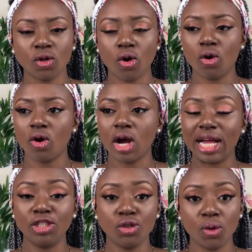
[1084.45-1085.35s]
or
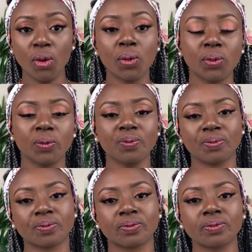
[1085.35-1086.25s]
Aji Olokun?
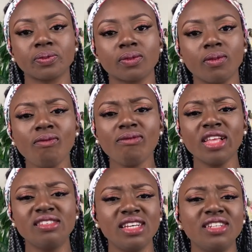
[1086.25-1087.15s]

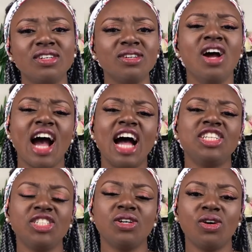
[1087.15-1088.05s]
He said,
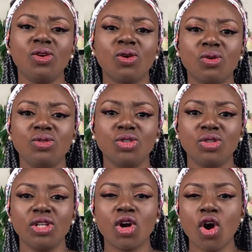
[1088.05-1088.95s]
Aji Olokun
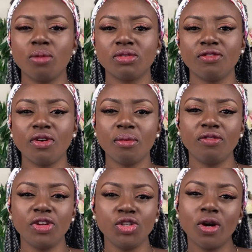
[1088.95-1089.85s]
usually comes in form
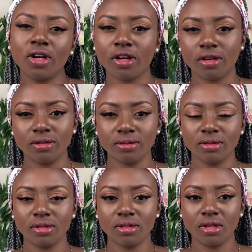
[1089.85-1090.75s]
of a young girl.
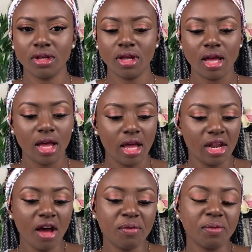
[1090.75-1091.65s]
A
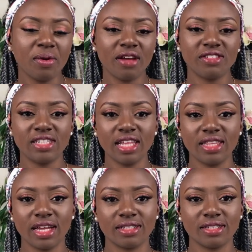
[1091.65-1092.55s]
lot of people have said
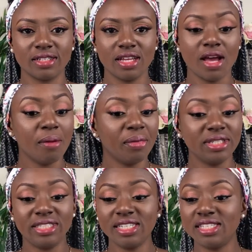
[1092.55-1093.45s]
that,
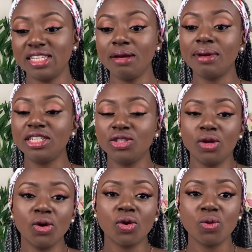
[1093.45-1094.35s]
but this same Aji
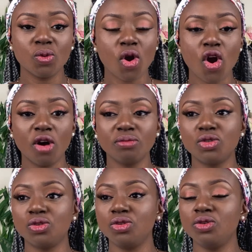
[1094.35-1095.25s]
Olokun will come
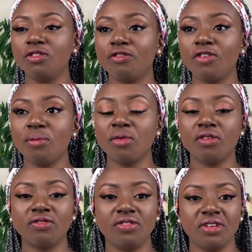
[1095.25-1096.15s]
to you in form
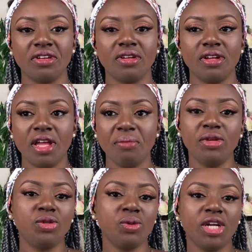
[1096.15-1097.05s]
of a
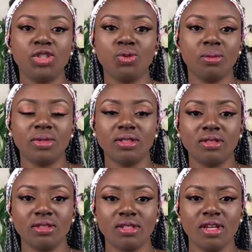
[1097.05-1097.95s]
middle-aged woman.
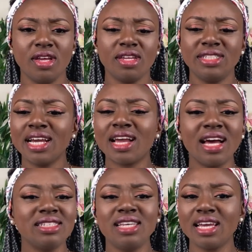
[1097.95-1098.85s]
They
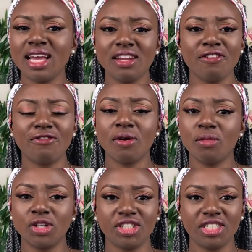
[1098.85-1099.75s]
can take any
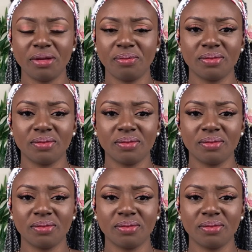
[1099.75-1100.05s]
form or shape.